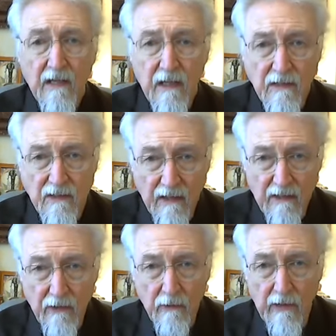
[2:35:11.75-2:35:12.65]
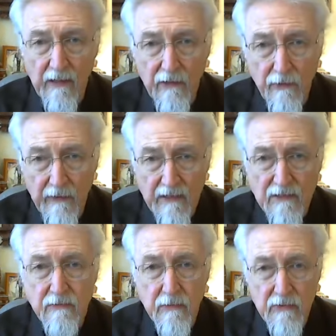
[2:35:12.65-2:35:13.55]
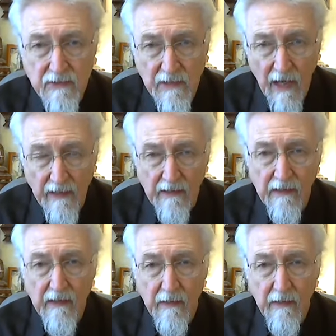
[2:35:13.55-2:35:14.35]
continue and increase through study,